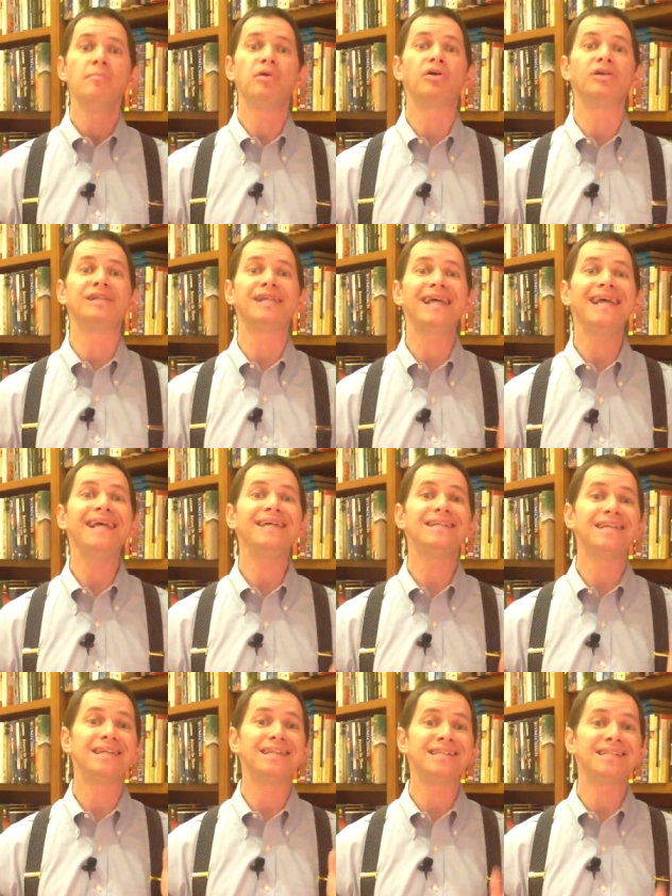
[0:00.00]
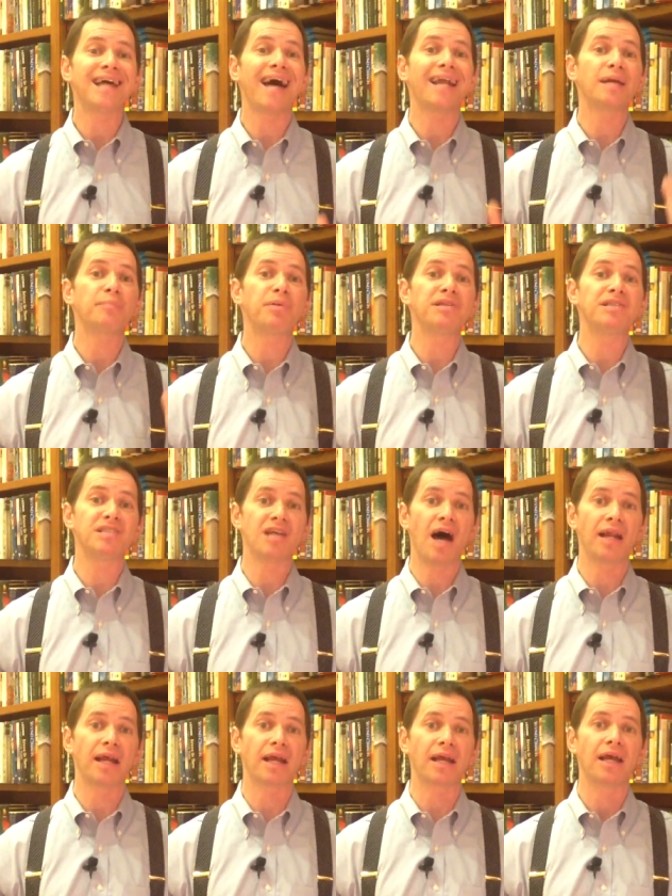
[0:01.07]
because he is a tzaddik ben
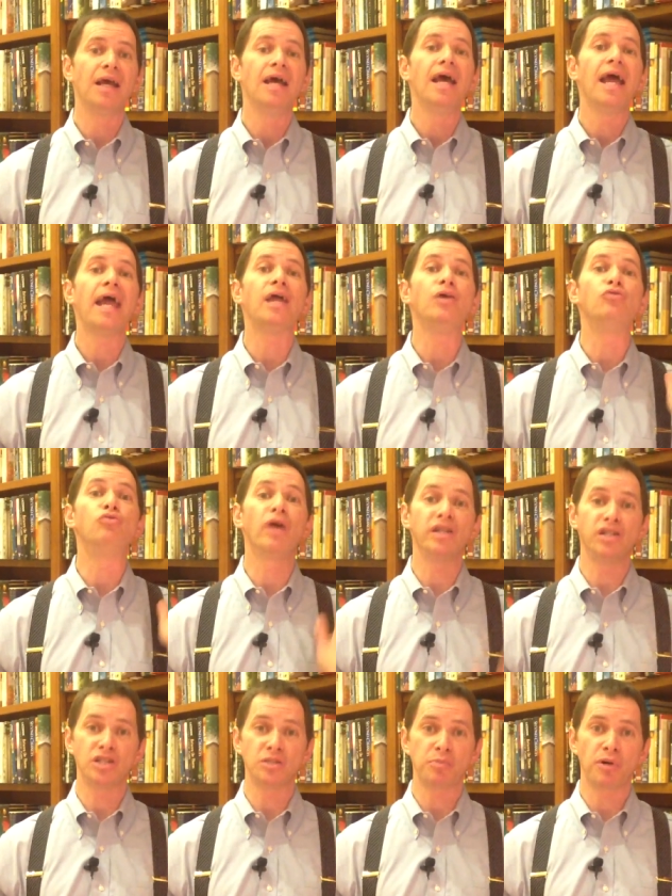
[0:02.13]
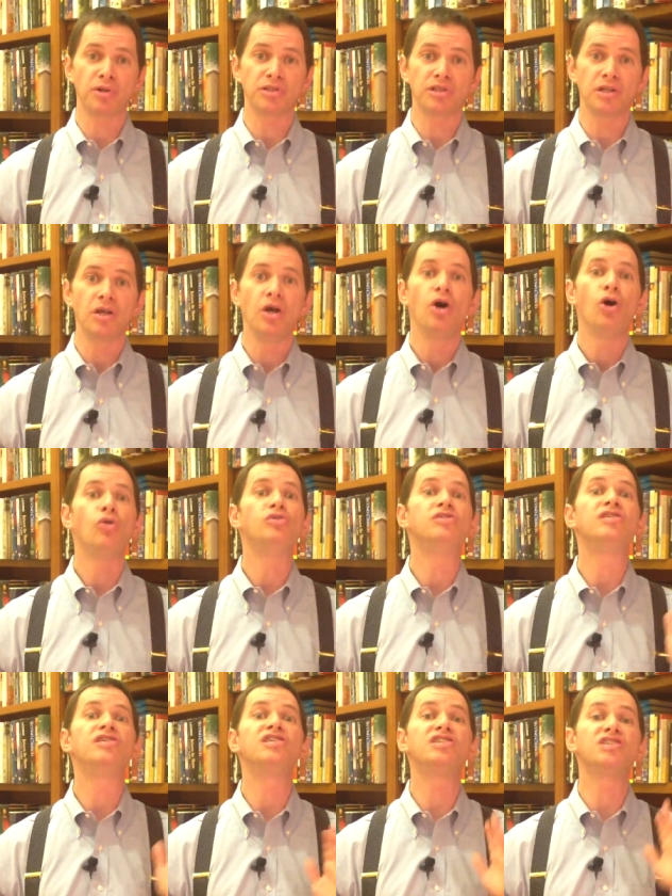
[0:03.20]
tzaddik, a righteous person who's
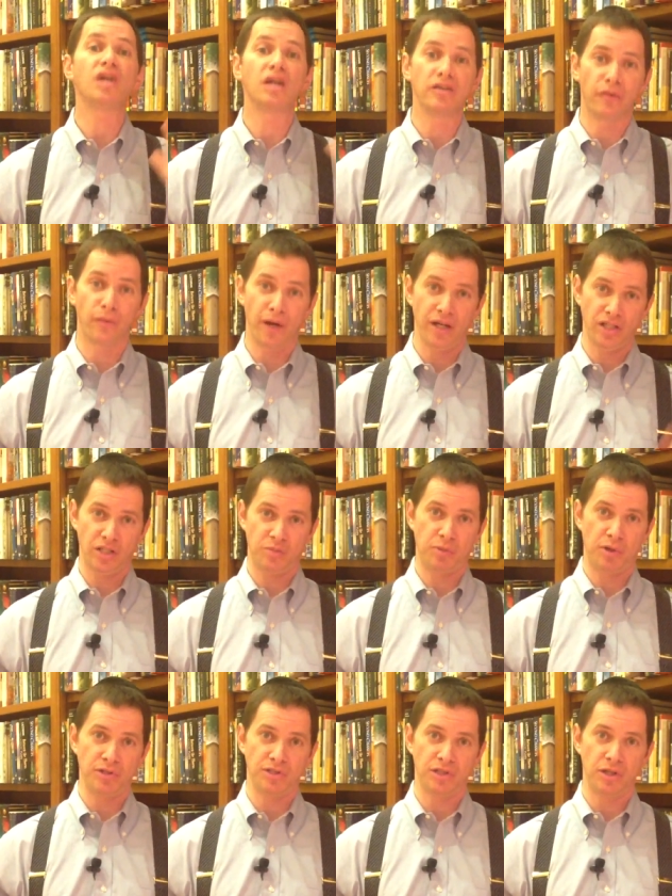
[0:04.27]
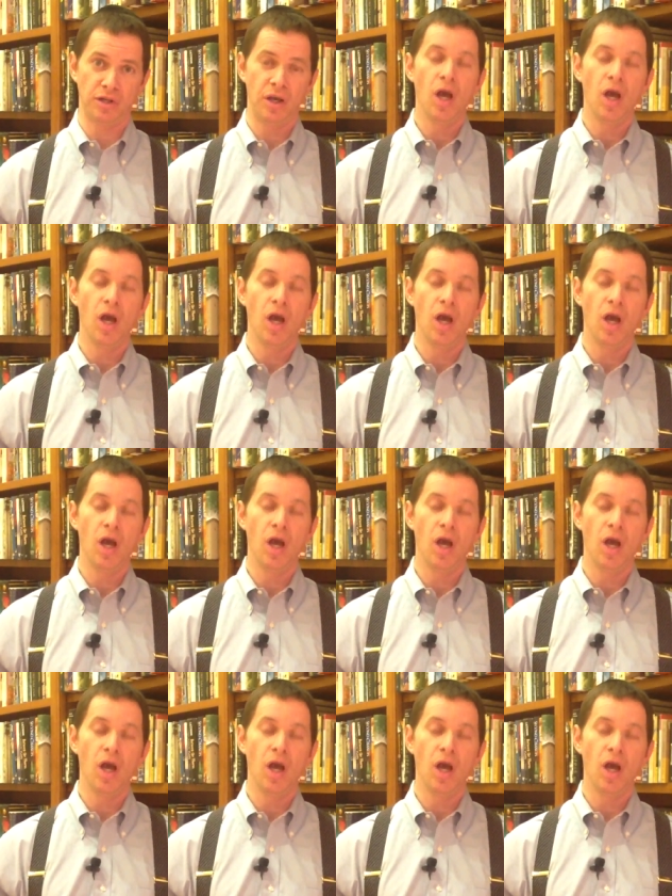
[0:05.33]
the son of a righteous person.